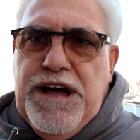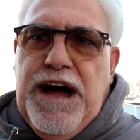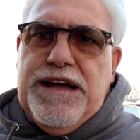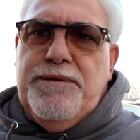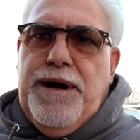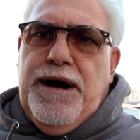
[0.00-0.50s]

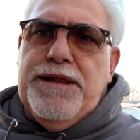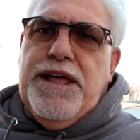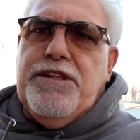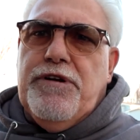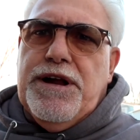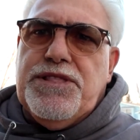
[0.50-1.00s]
talk about
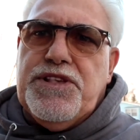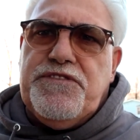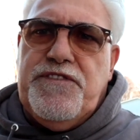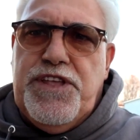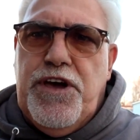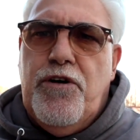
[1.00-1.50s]
later on in this
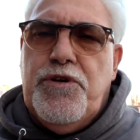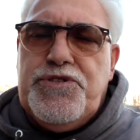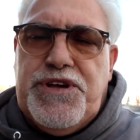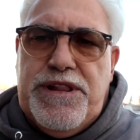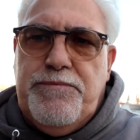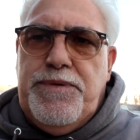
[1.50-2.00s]
video is
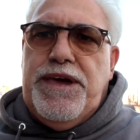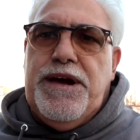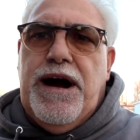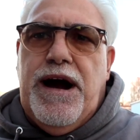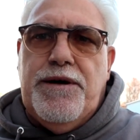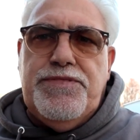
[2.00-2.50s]
going to be
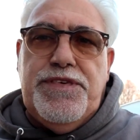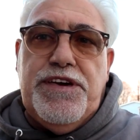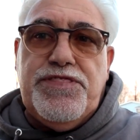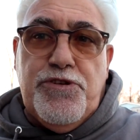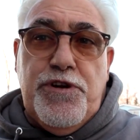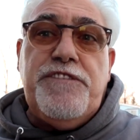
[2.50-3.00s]

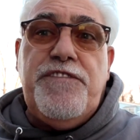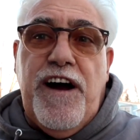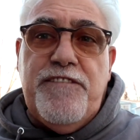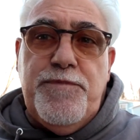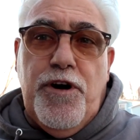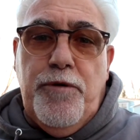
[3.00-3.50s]
the
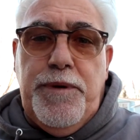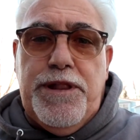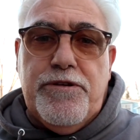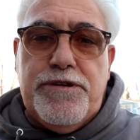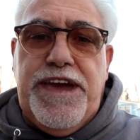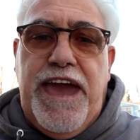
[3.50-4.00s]
35
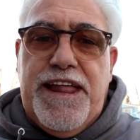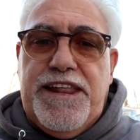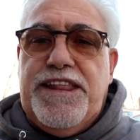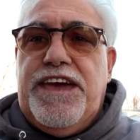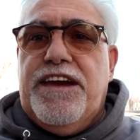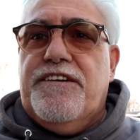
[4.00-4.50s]
millimeter
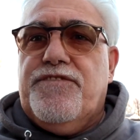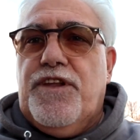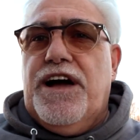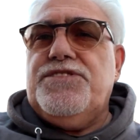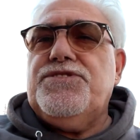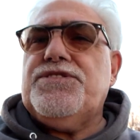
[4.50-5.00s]
Canon EF
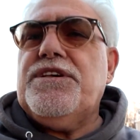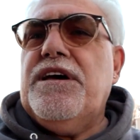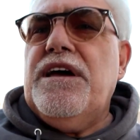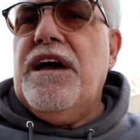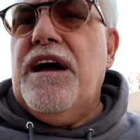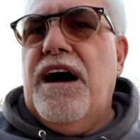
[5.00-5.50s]
lens,
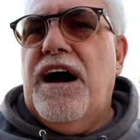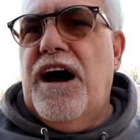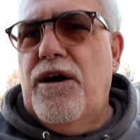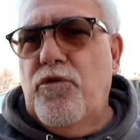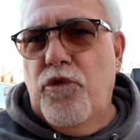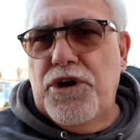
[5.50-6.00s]

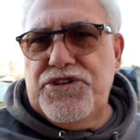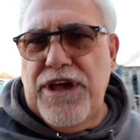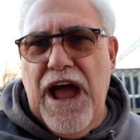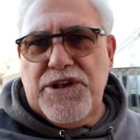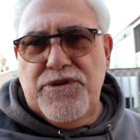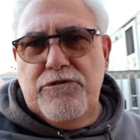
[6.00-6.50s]
which
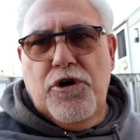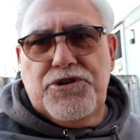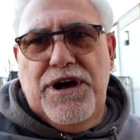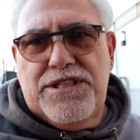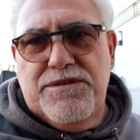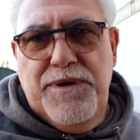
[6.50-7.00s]
actually
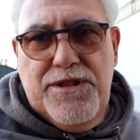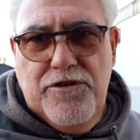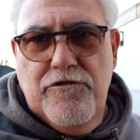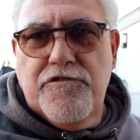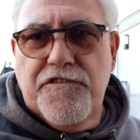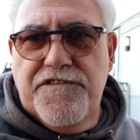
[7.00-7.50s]
works out to be a
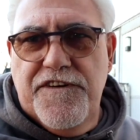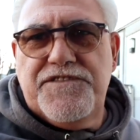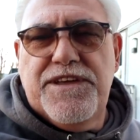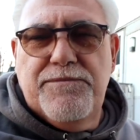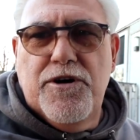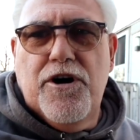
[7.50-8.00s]
little over
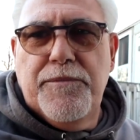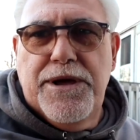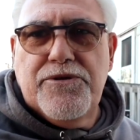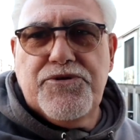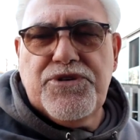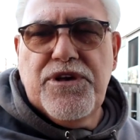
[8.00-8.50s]
50
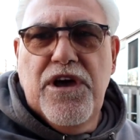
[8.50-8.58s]
millimeters,